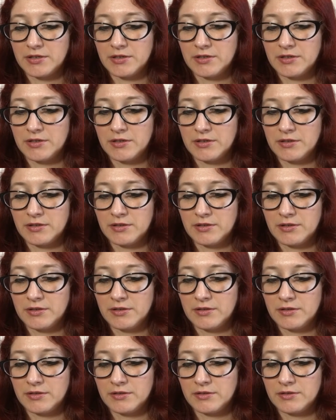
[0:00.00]

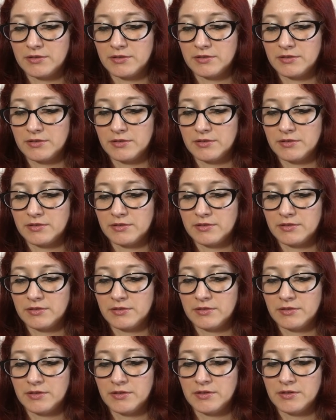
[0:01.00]

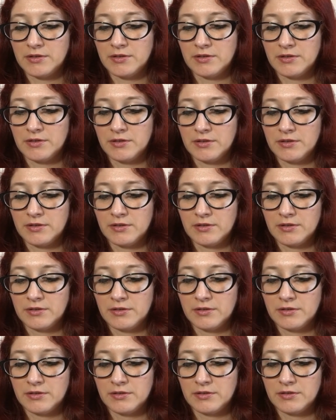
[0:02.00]

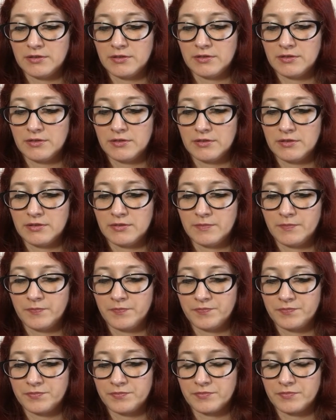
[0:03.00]

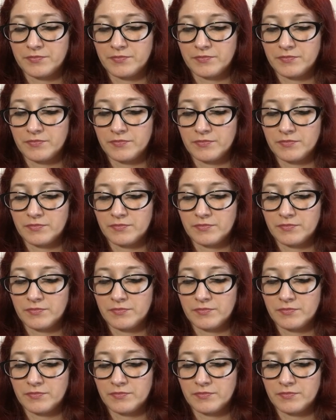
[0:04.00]
[no speech]